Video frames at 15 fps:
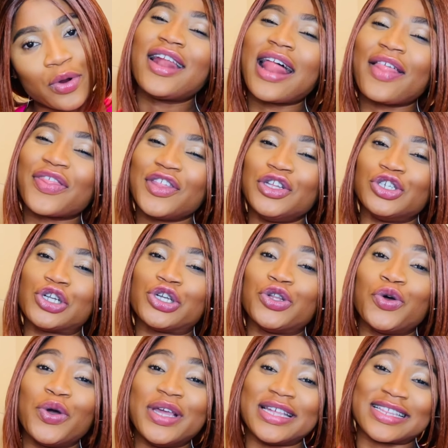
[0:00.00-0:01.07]
Another thing you should
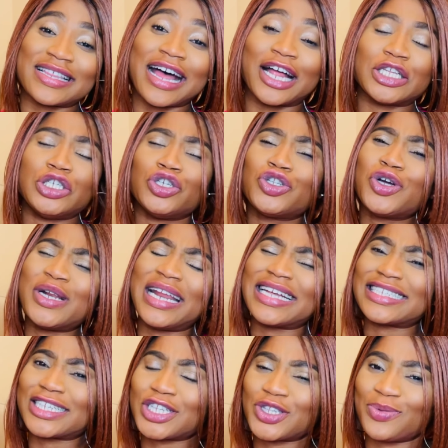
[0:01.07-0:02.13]
know is that you don't
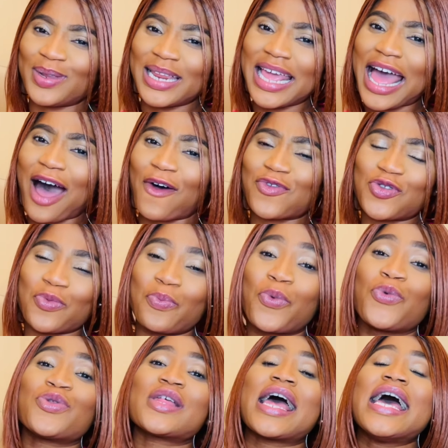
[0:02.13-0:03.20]
necessarily have to
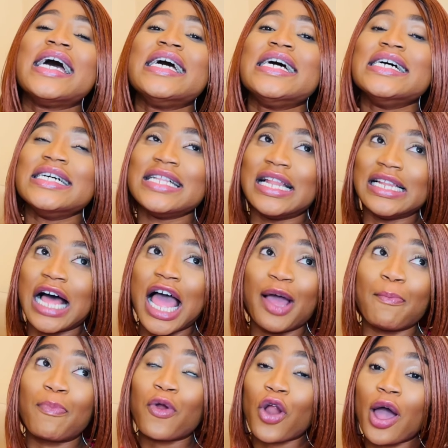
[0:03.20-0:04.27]
put
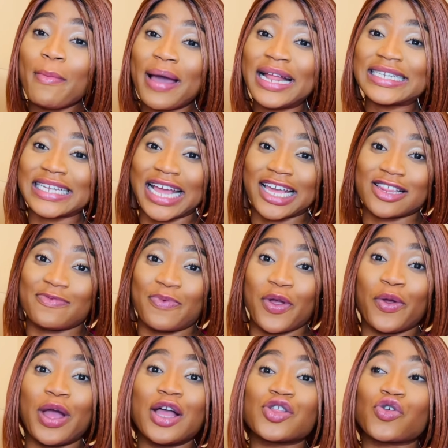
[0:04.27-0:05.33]
employment
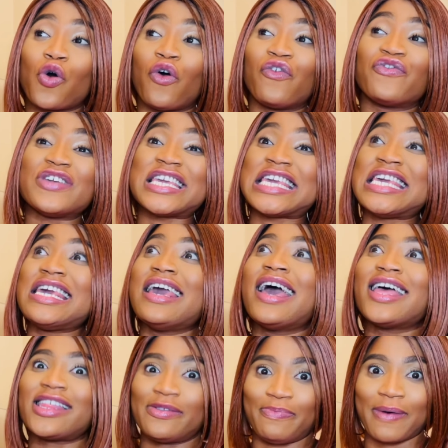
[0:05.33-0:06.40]
experience of
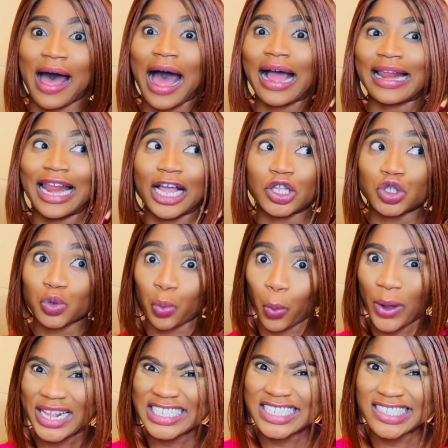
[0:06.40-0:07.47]
years back, like
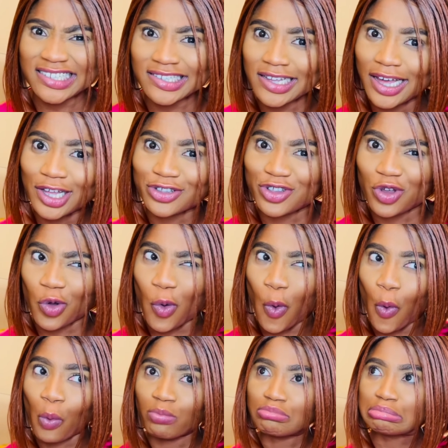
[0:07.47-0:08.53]
20 years
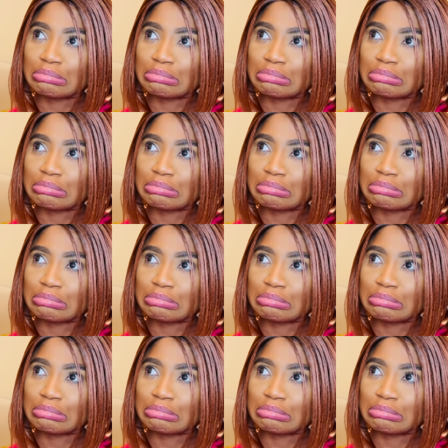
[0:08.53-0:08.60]
ago.